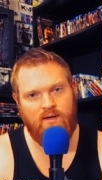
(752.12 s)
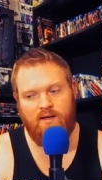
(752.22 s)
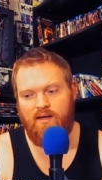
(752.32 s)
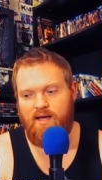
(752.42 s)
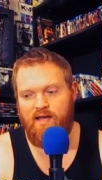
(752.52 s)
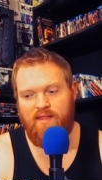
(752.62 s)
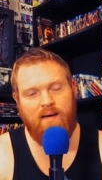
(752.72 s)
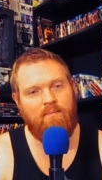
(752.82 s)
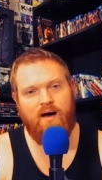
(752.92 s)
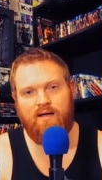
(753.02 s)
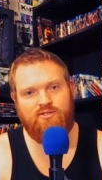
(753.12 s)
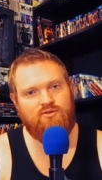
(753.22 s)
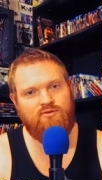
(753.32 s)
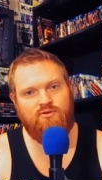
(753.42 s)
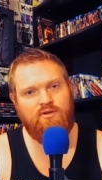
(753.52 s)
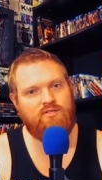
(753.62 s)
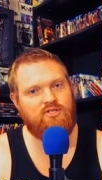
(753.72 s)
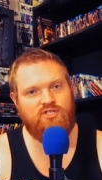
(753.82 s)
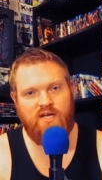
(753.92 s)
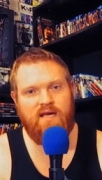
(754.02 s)
And that monster, dude, it's a
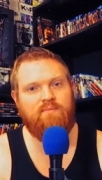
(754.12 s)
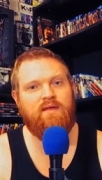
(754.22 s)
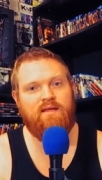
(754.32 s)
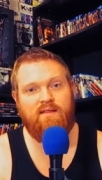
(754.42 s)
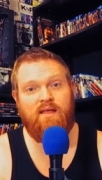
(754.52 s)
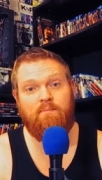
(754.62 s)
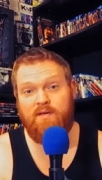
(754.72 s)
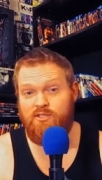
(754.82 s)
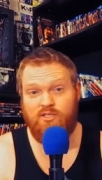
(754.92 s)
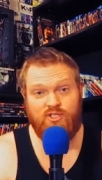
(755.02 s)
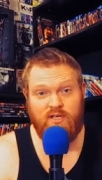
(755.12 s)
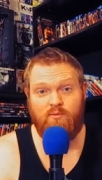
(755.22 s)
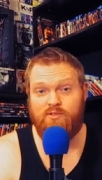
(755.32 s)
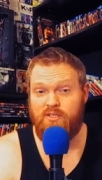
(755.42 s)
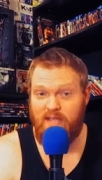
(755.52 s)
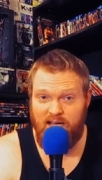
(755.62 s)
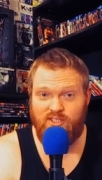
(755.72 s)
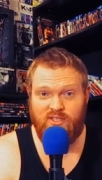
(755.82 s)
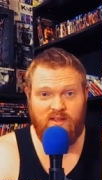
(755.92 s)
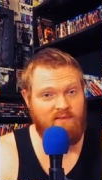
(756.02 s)
shame that that piece of shit was attached
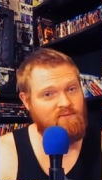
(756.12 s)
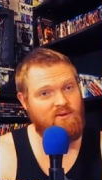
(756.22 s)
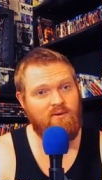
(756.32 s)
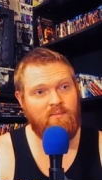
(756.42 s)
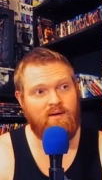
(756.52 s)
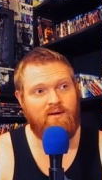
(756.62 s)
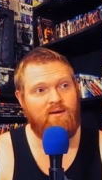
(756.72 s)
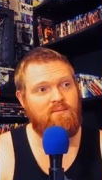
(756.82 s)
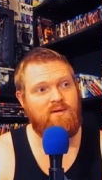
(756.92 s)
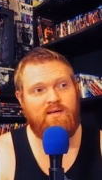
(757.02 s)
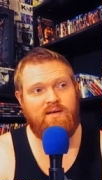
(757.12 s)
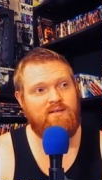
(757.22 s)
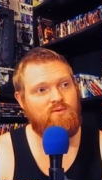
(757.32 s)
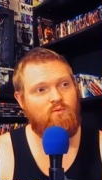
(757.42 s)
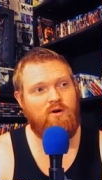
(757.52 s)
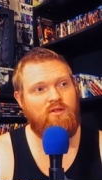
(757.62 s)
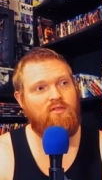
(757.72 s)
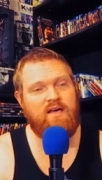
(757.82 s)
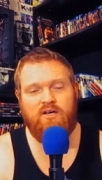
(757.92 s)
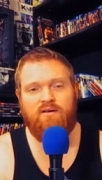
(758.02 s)
to that film, because what they
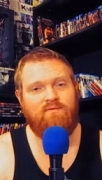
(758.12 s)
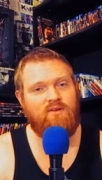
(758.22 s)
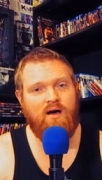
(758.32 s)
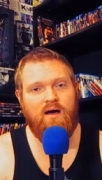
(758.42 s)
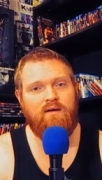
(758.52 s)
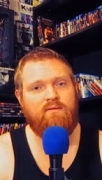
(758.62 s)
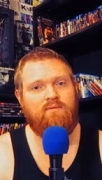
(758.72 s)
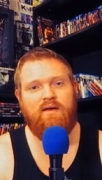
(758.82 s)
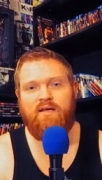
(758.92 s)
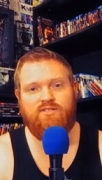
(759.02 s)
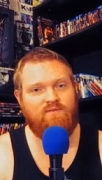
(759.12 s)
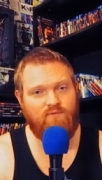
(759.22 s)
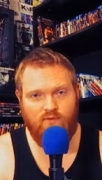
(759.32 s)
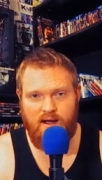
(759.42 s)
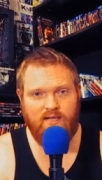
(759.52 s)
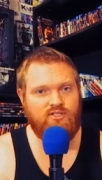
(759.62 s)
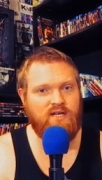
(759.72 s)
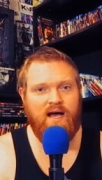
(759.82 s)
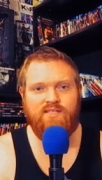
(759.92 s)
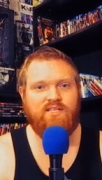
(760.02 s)
could have done, like as a
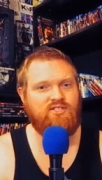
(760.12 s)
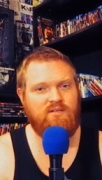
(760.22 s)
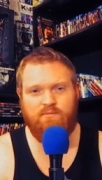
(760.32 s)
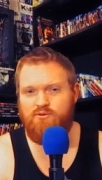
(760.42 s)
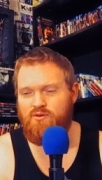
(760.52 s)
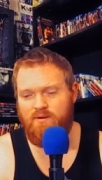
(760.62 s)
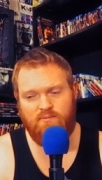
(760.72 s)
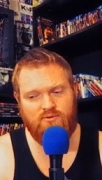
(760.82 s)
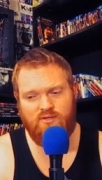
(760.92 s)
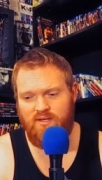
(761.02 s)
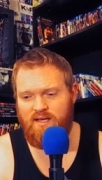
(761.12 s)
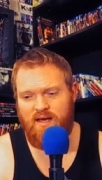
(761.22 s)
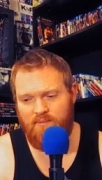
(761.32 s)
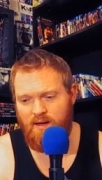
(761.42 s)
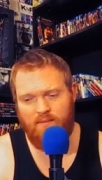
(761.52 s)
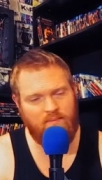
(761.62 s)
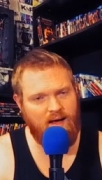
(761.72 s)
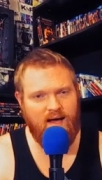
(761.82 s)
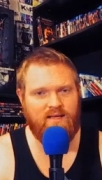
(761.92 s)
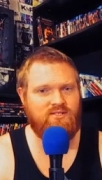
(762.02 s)
franchise, like Jeepers Creepers could have kept coming
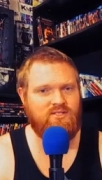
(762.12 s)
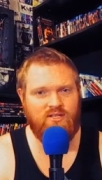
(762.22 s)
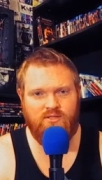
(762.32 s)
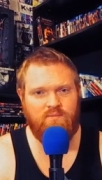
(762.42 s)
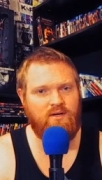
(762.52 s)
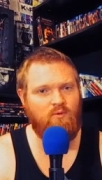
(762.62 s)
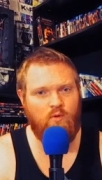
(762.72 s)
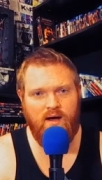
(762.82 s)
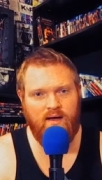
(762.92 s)
back in such a big way.